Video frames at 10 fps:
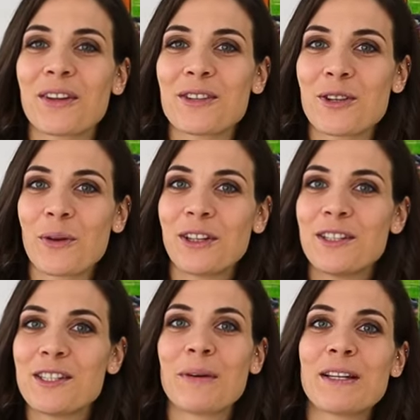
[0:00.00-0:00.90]
So
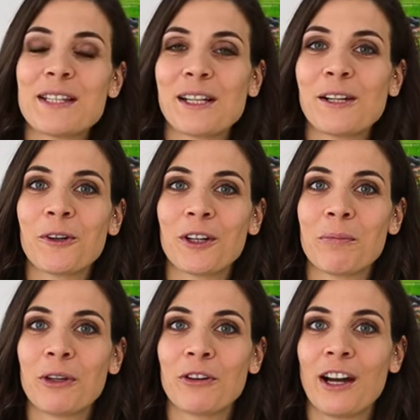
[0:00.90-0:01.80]
this is basically gonna
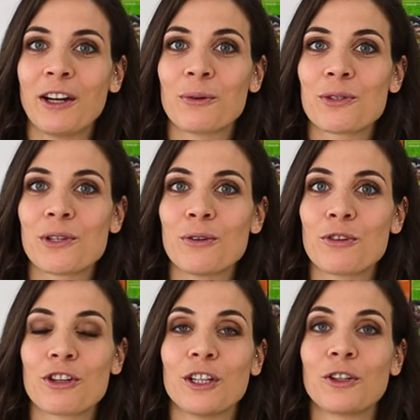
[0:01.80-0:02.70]
be your final
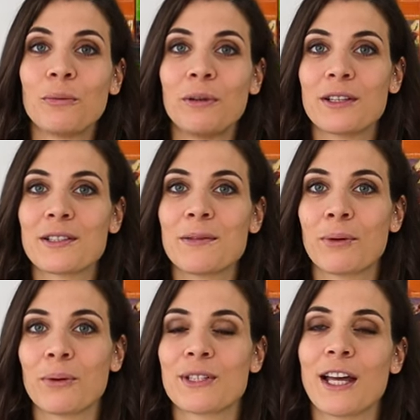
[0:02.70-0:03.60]
solution. It could be as
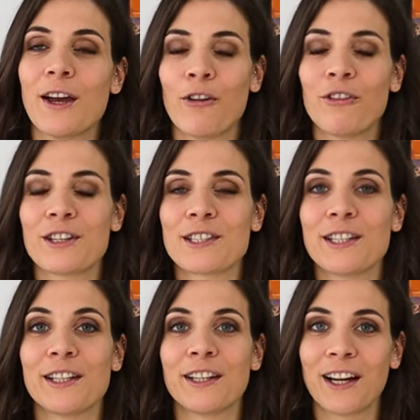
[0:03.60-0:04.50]
simple as that,
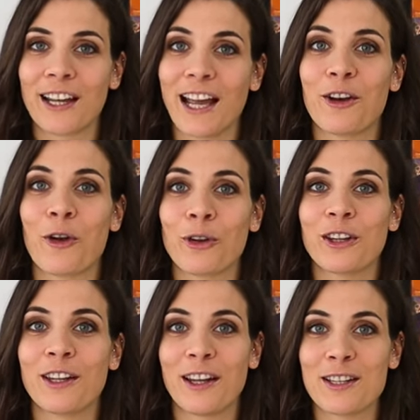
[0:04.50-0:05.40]
obviously, again,
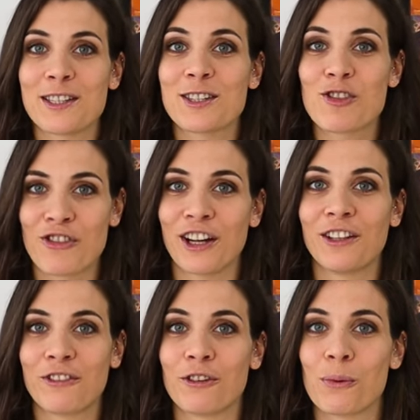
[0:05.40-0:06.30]
not as
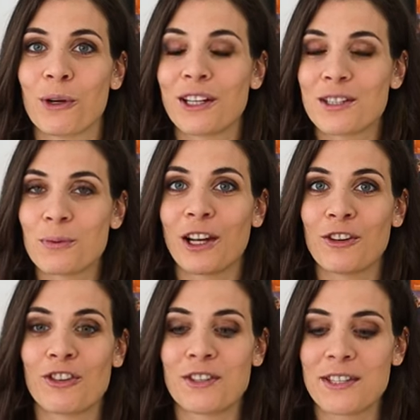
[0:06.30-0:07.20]
straightforward as what I
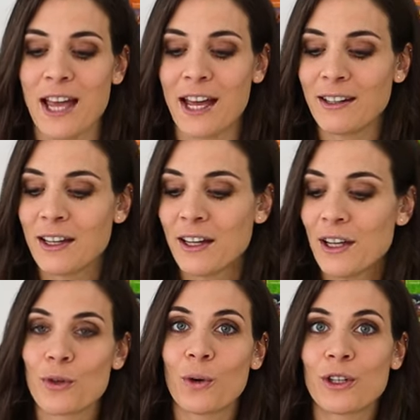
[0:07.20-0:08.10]
just said.
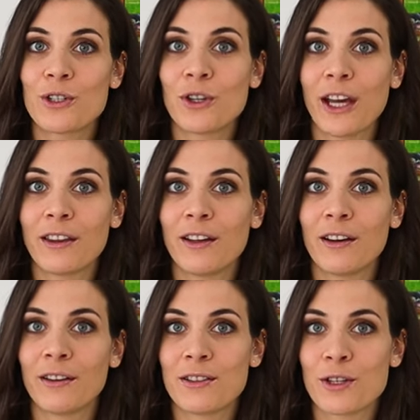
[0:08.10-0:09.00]
So once you get
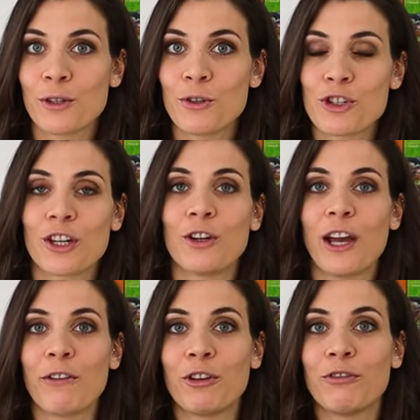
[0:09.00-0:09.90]
the solution, you
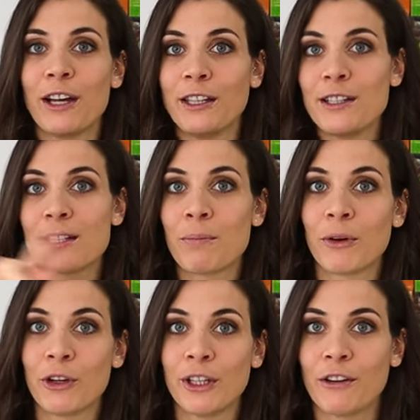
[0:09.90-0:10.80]
have to find this
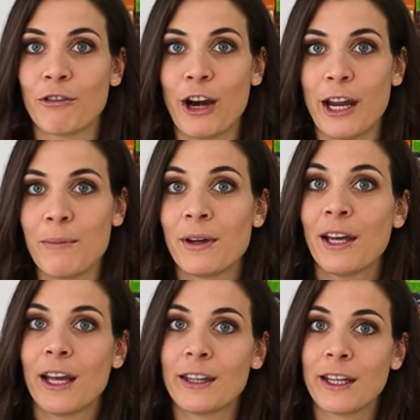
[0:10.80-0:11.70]
number in the frame
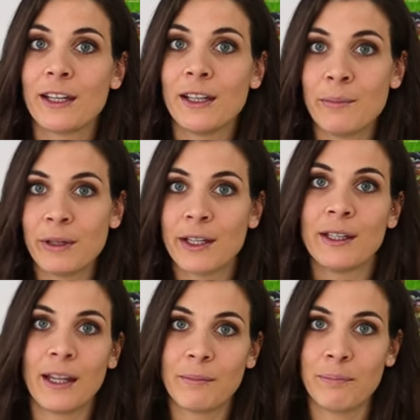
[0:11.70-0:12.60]
and then
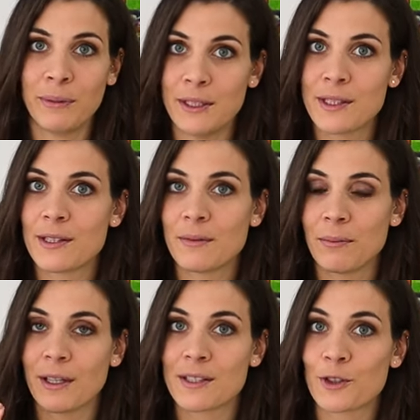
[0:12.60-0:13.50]
eliminate that piece
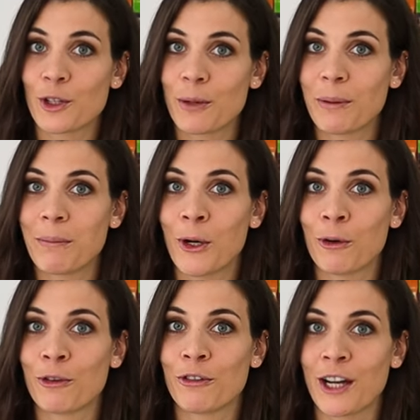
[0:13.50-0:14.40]
because it's gonna be part
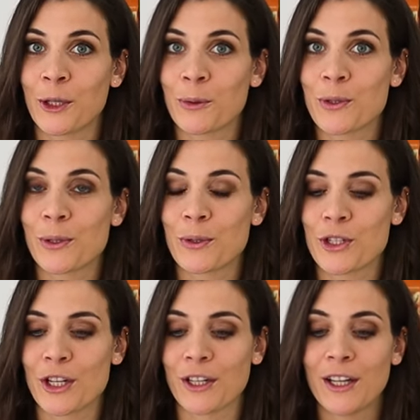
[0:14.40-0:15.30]
of your final
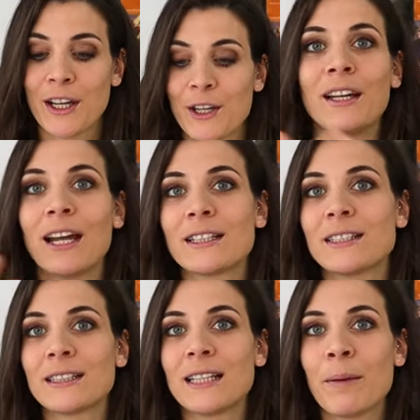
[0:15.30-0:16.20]
solution. The
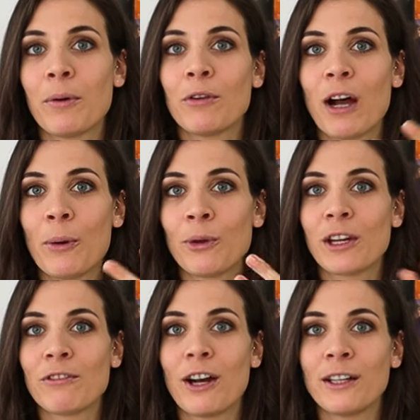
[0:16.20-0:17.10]
next example of how you
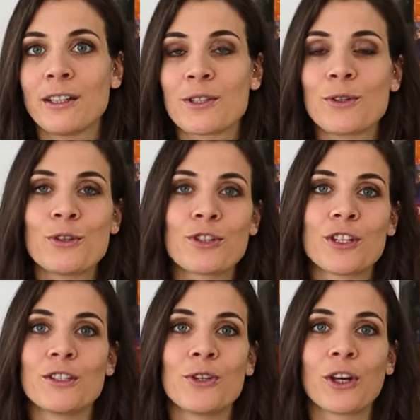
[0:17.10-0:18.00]
can find the
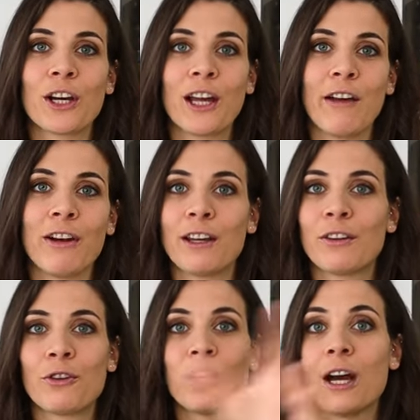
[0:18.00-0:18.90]
solution is you're gonna have
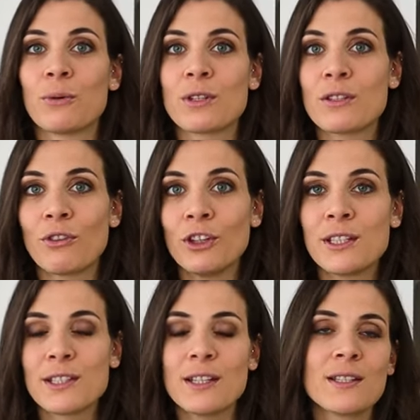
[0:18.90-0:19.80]
like 3 houses, for
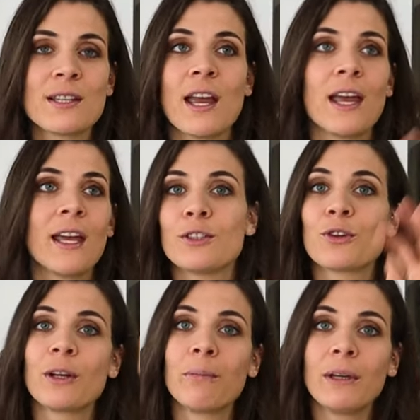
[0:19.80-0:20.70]
instance. It's
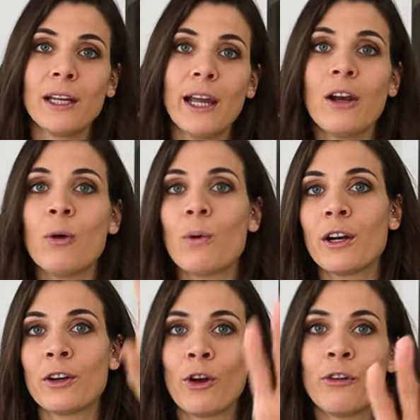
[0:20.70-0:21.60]
gonna be a yellow
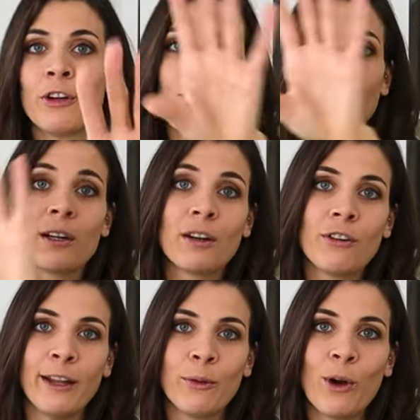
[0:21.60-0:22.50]
one, an orange one, and a
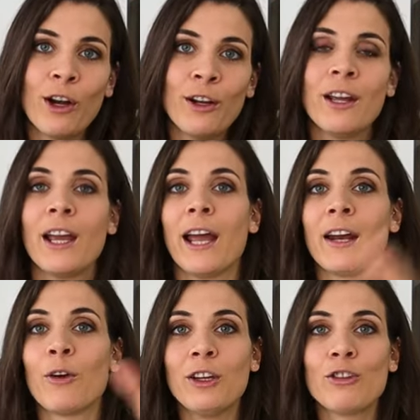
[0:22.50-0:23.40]
red one.
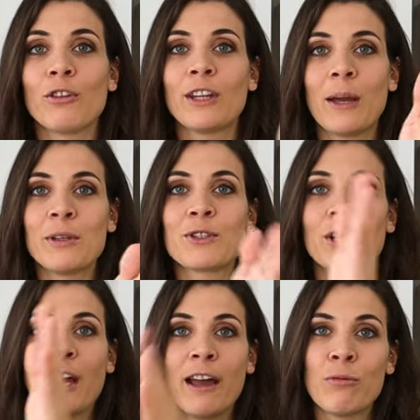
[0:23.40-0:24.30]
And each of them is
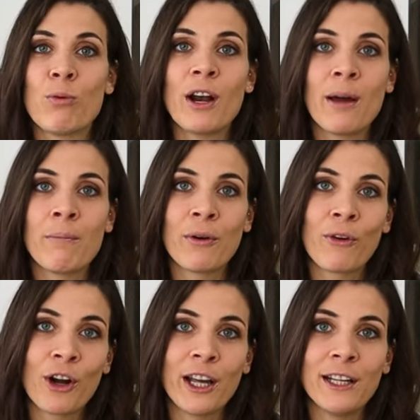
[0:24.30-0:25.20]
gonna have 1 number
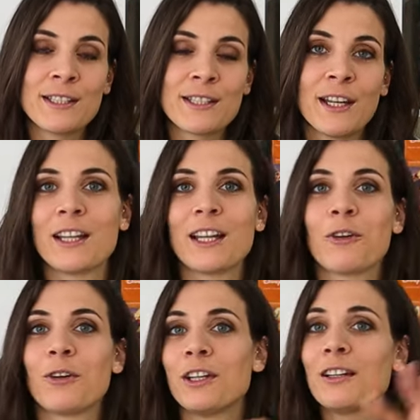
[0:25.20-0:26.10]
on it. And
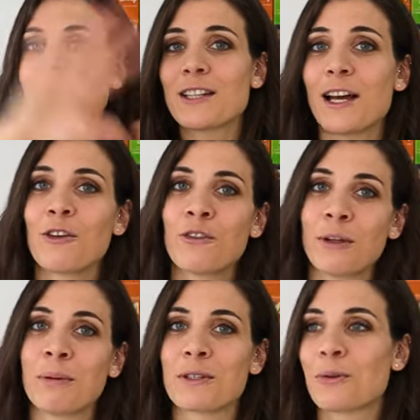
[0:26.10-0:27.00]
then on the other side of
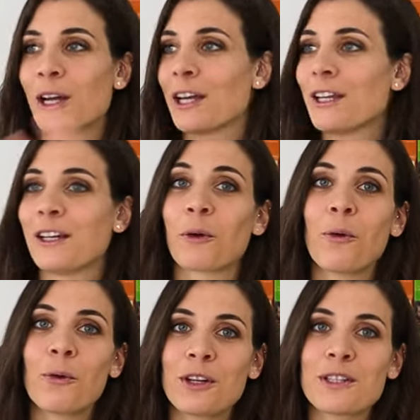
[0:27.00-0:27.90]
the puzzle, like in a
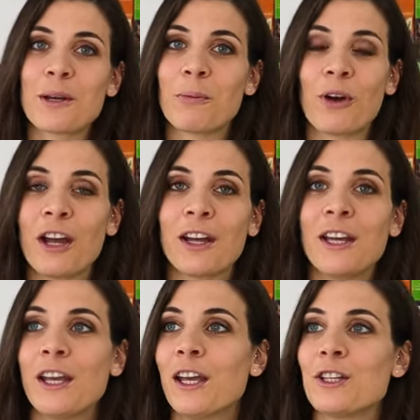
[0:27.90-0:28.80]
corner somewhere,
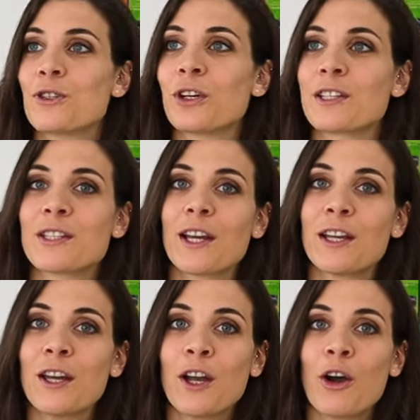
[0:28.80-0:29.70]
is gonna
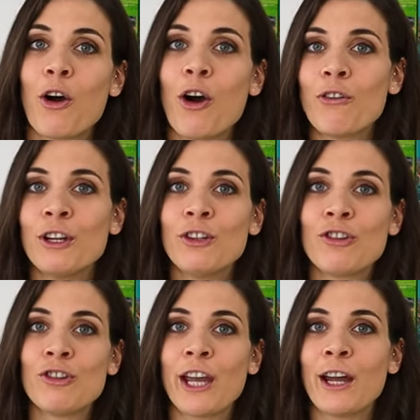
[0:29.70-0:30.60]
say
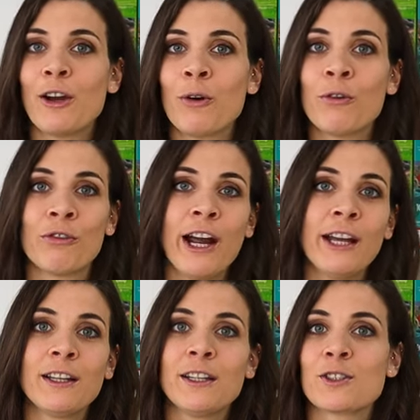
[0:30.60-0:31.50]
orange, yellow,
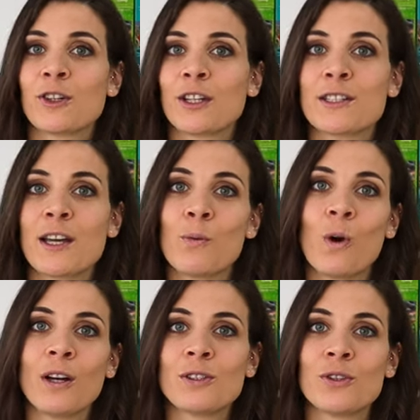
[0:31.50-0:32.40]
red, and it's gonna say
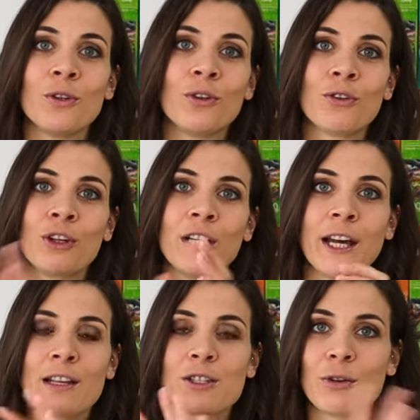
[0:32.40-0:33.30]
1, 2, 3
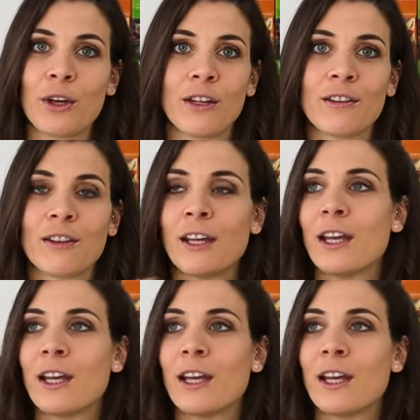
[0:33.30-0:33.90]
next to it.